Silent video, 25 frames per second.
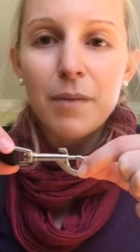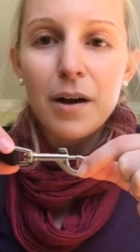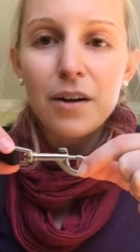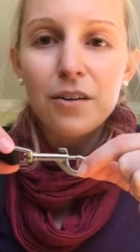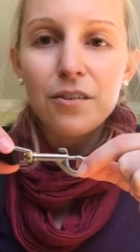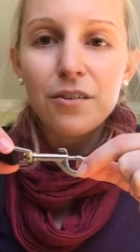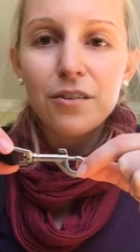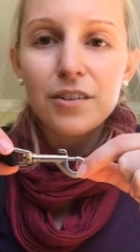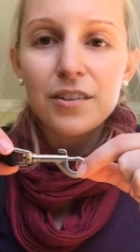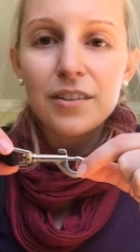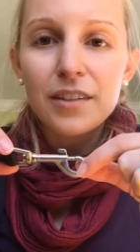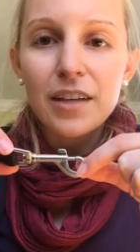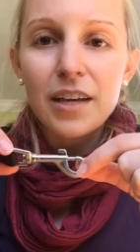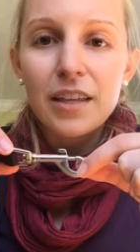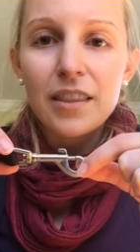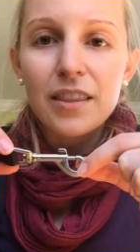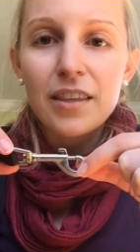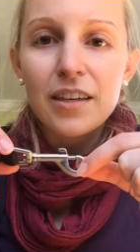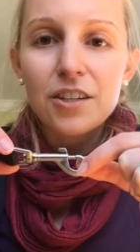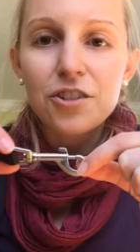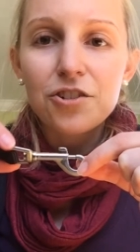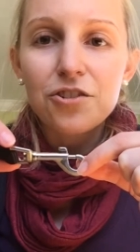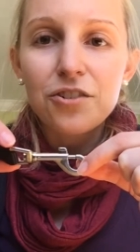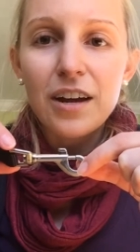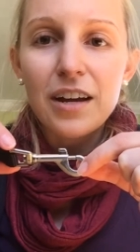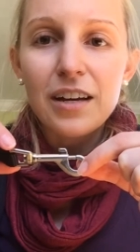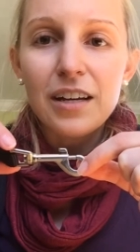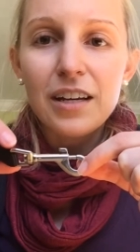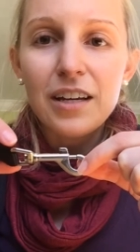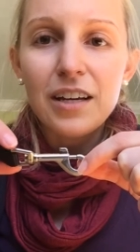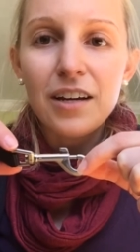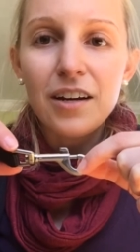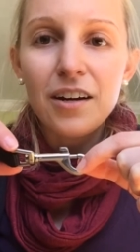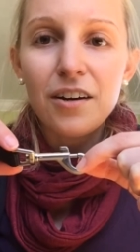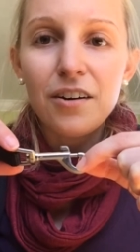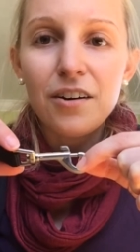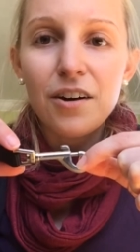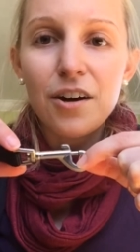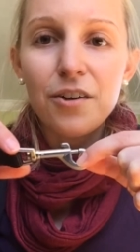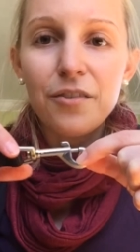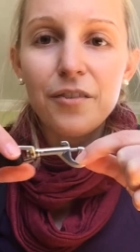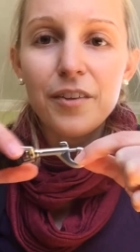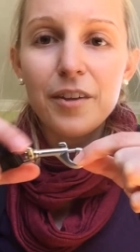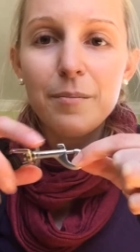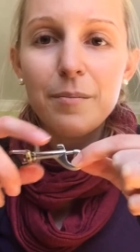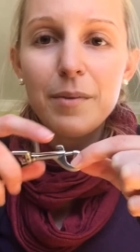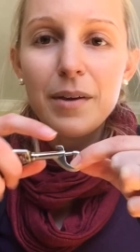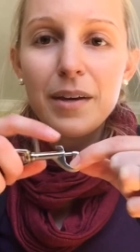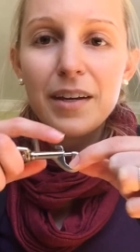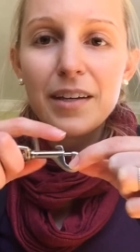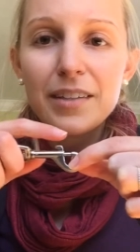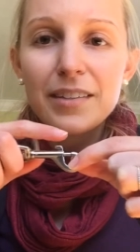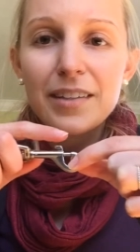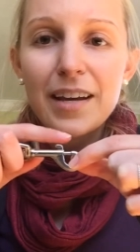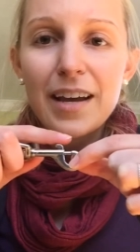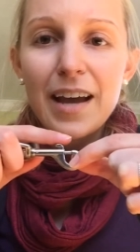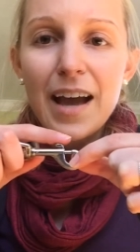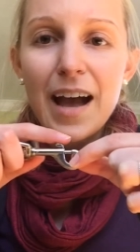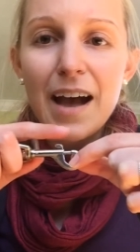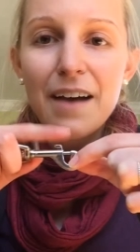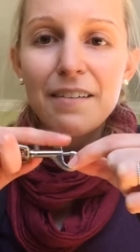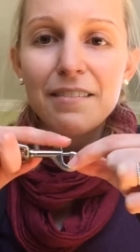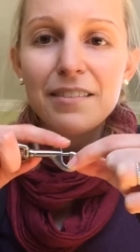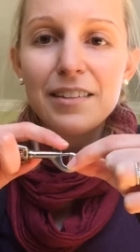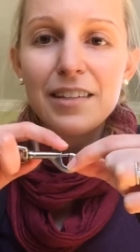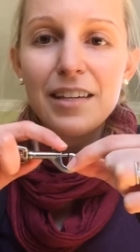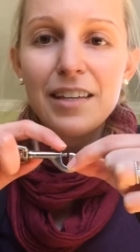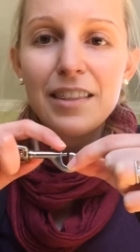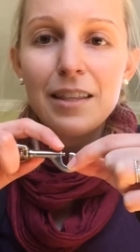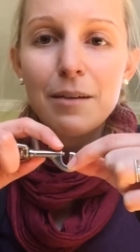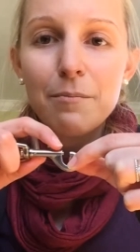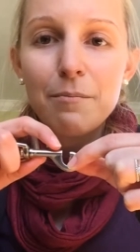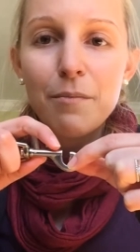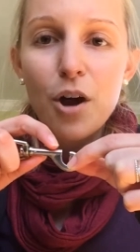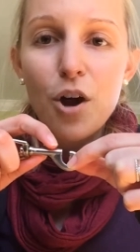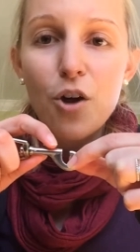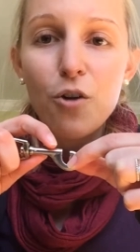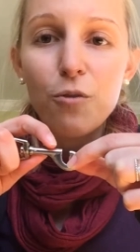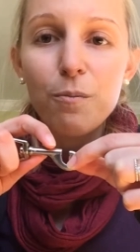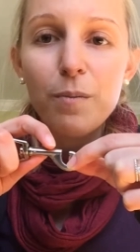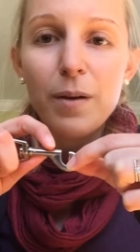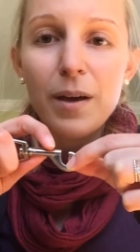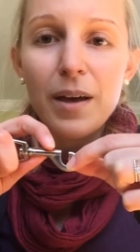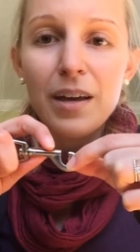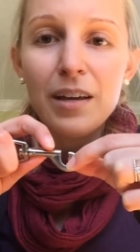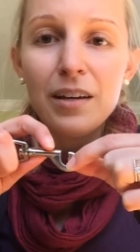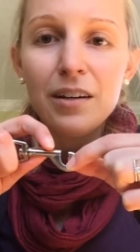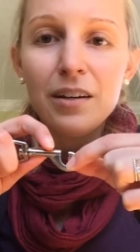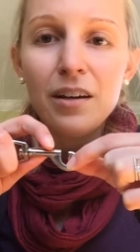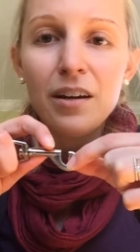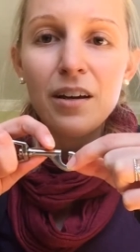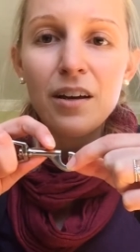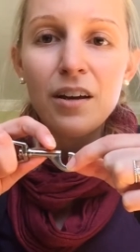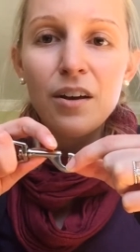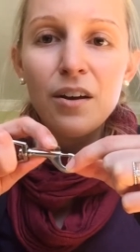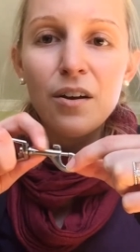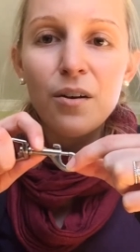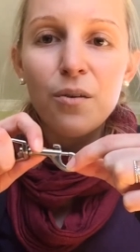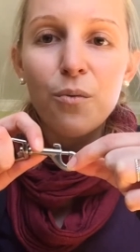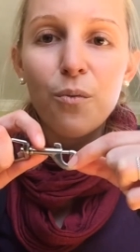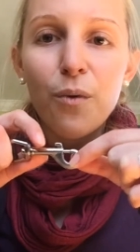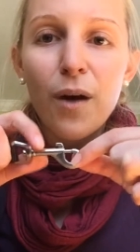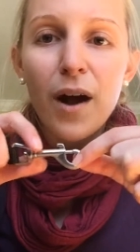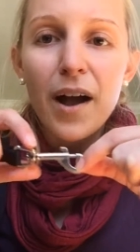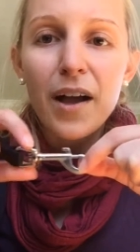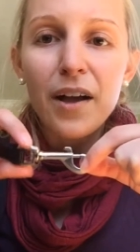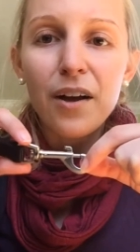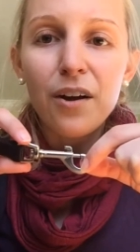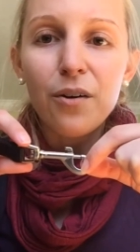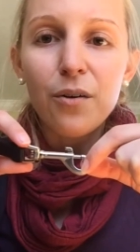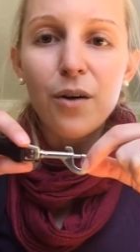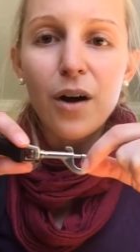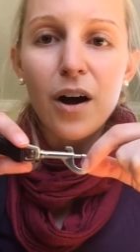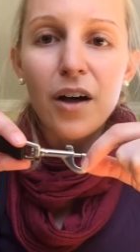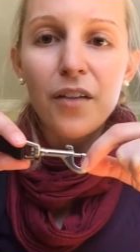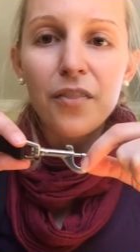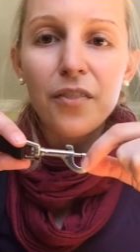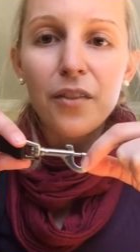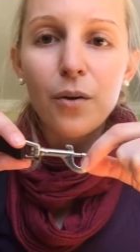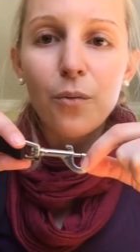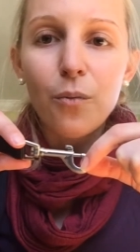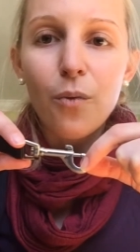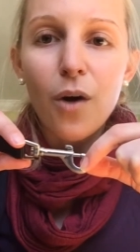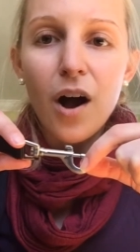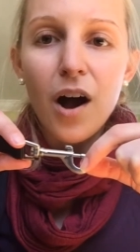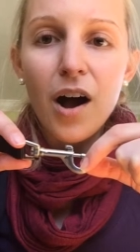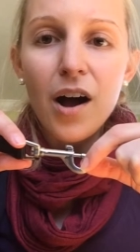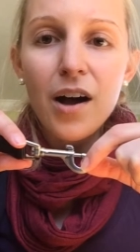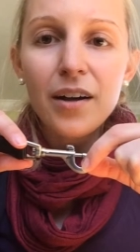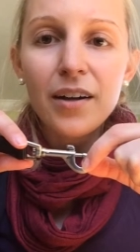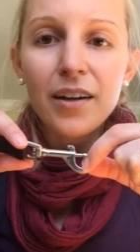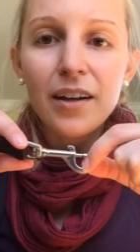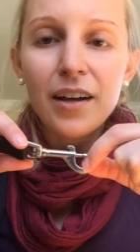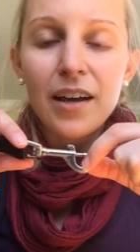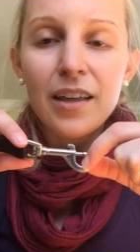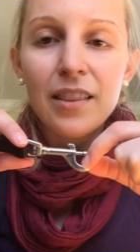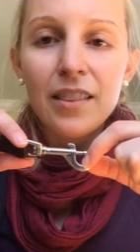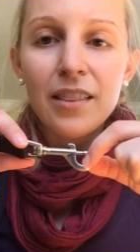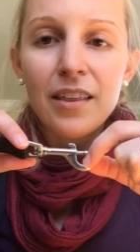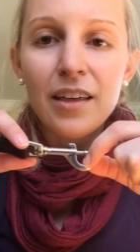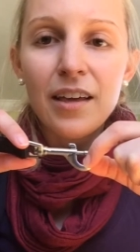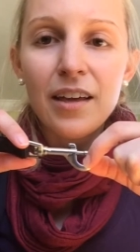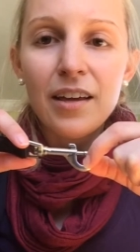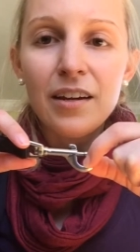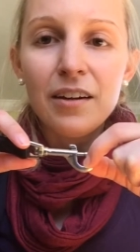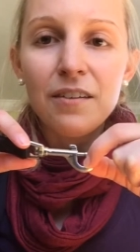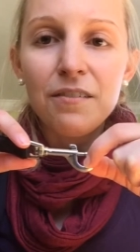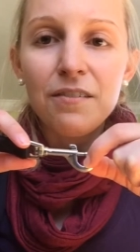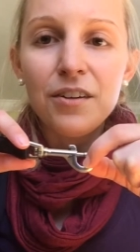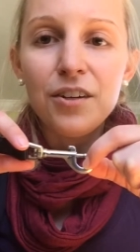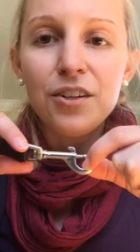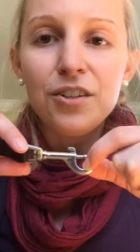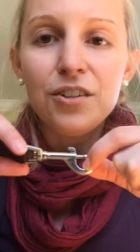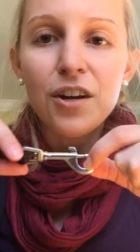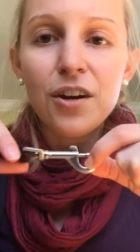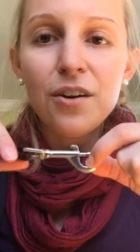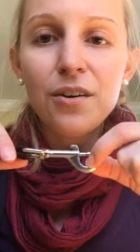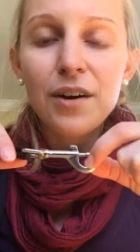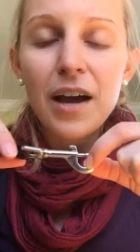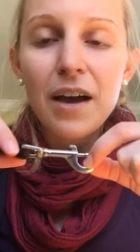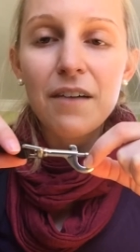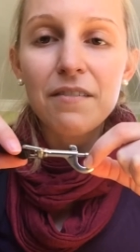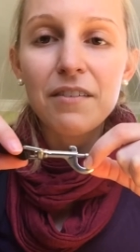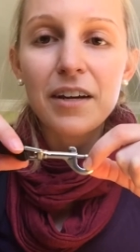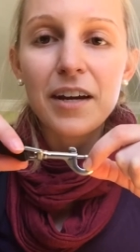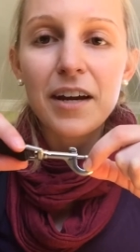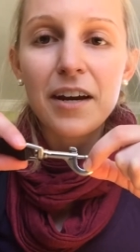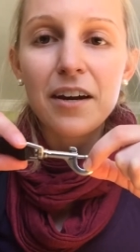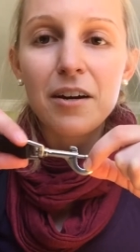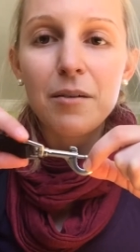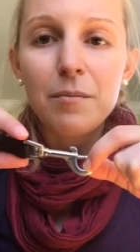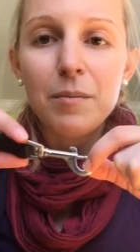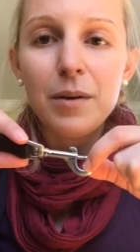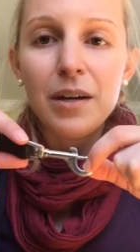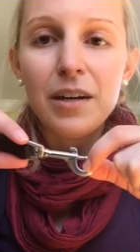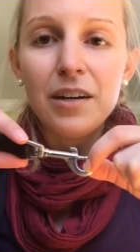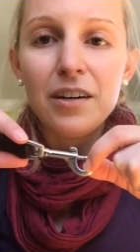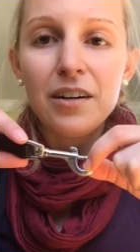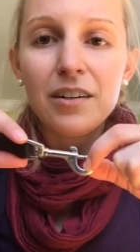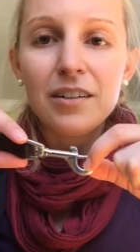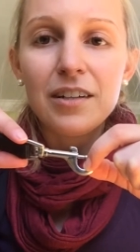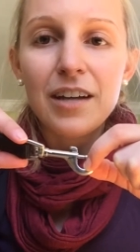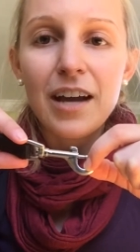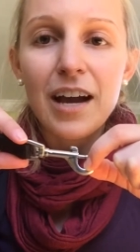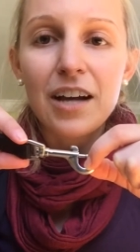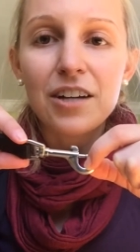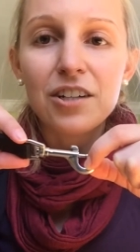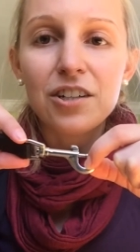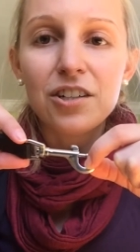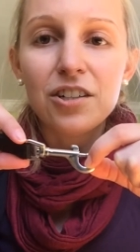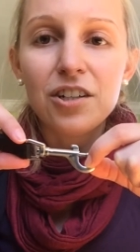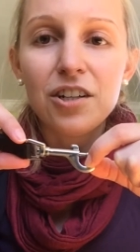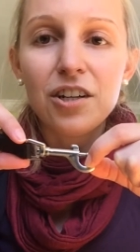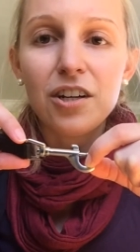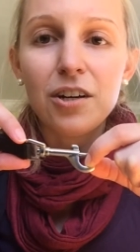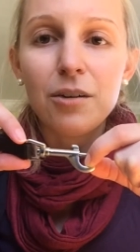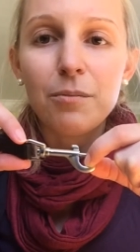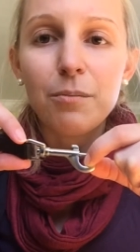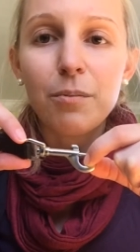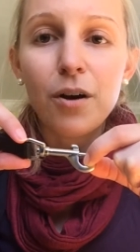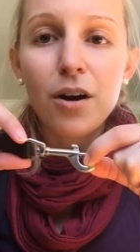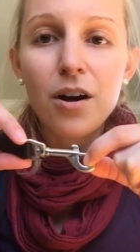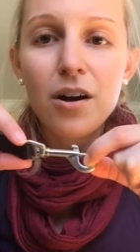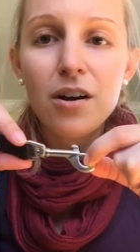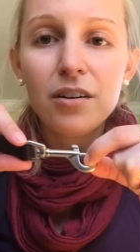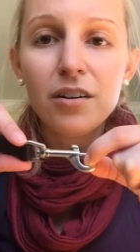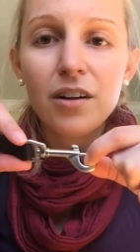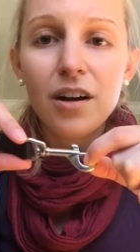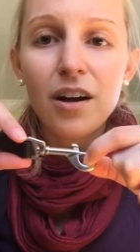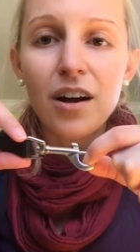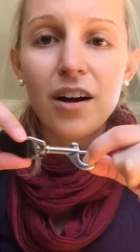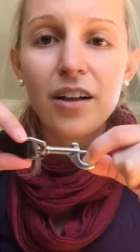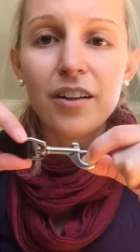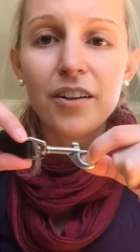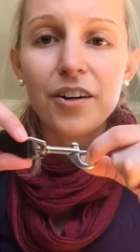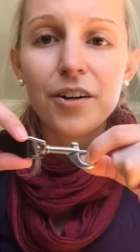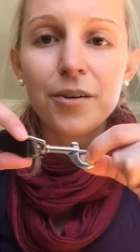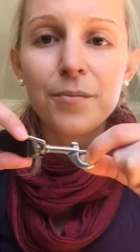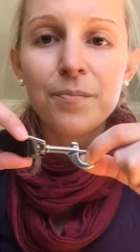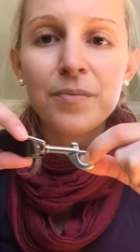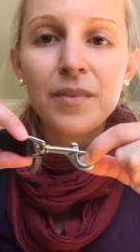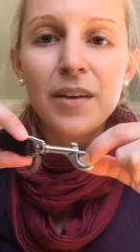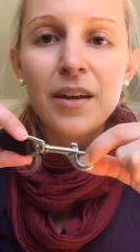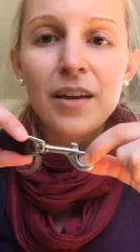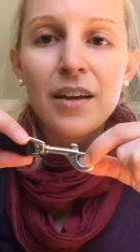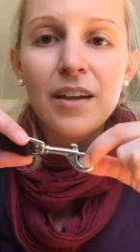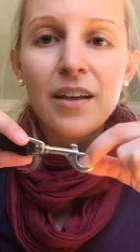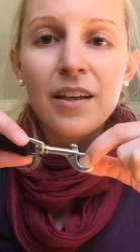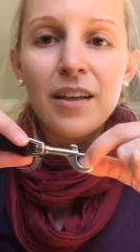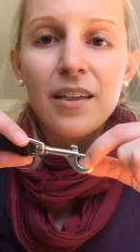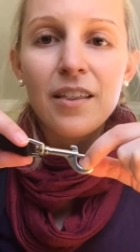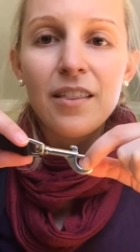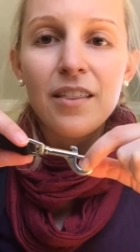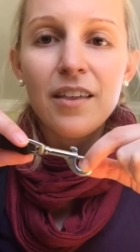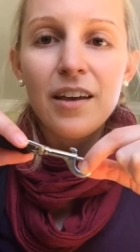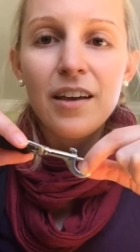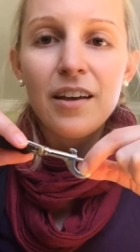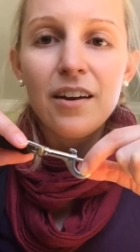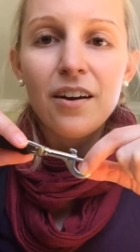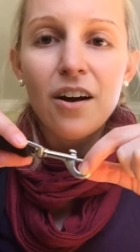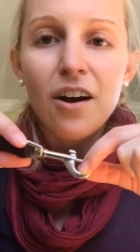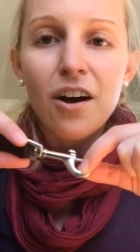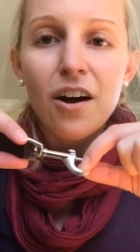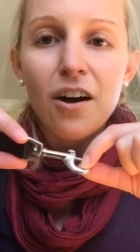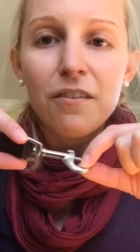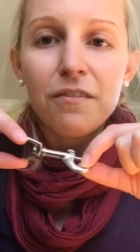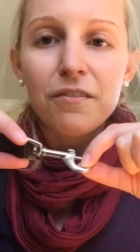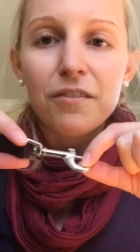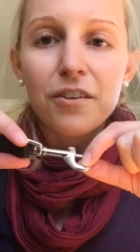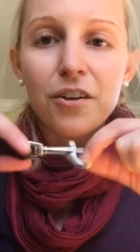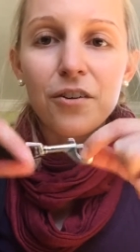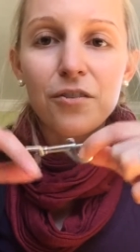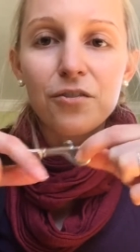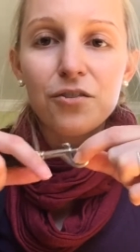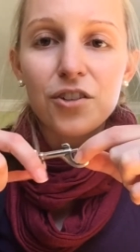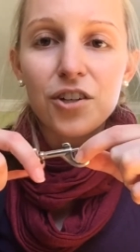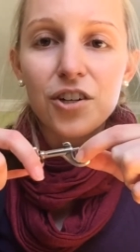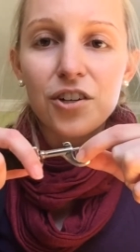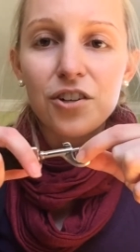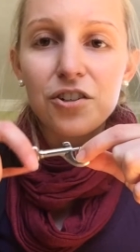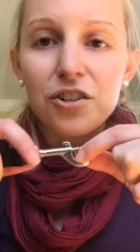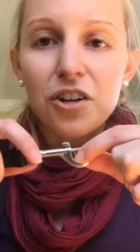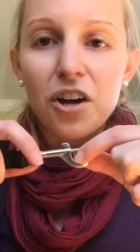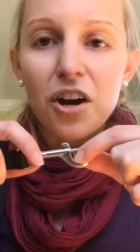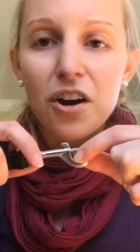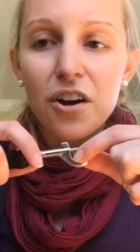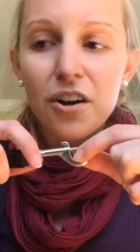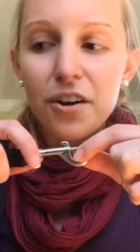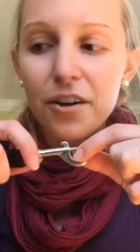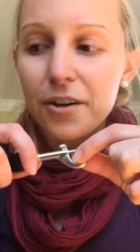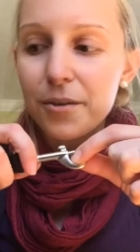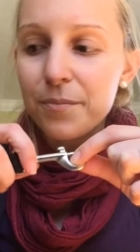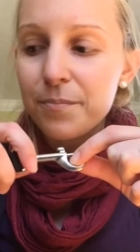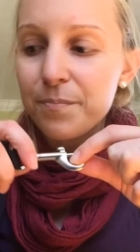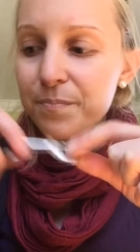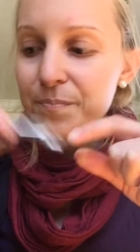buckles like this right here, only because I have seen them open while on the walk. And then if you don't have a carabiner attached to your prong collar, then off goes your dog.